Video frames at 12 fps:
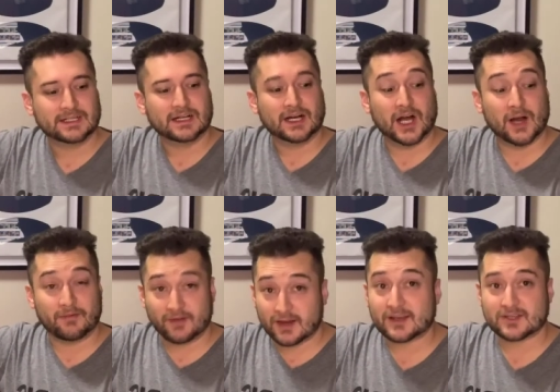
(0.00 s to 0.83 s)
Um,
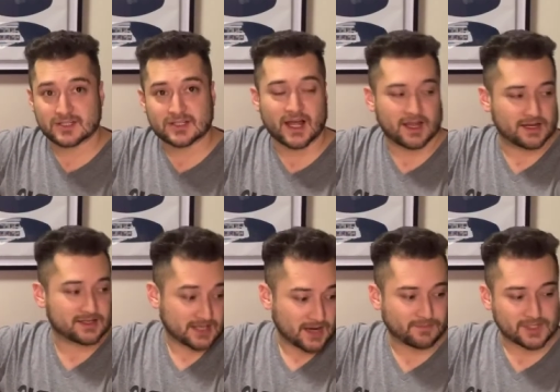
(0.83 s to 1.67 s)
if it can stop
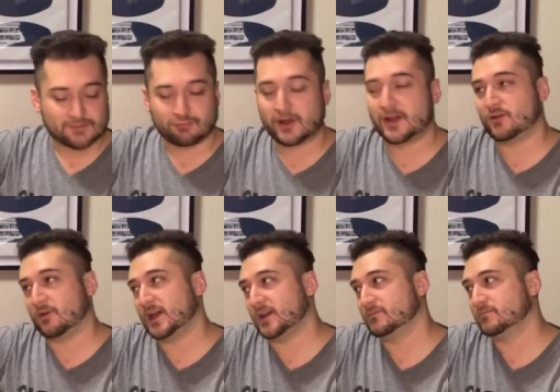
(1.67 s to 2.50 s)
the spread,
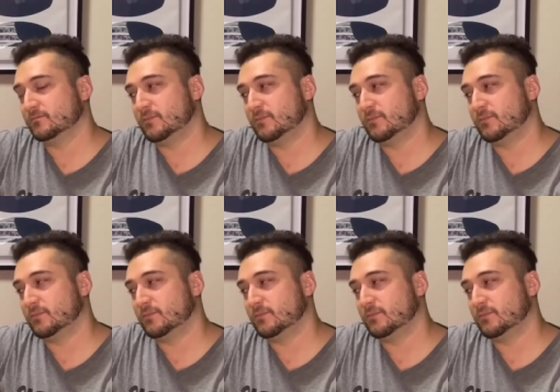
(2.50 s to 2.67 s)
great.